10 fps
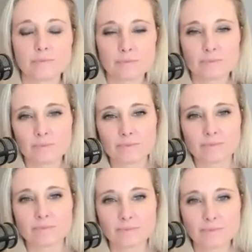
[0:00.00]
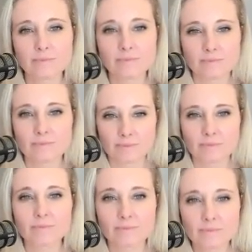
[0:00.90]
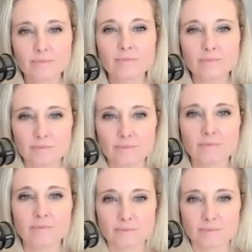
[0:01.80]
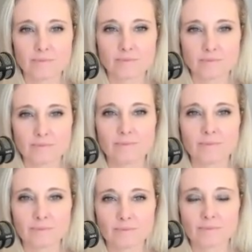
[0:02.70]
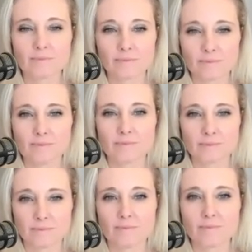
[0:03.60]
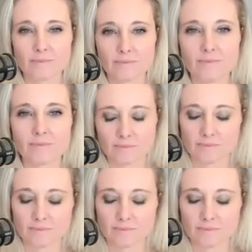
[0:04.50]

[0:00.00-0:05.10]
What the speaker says: This person isn't speaking.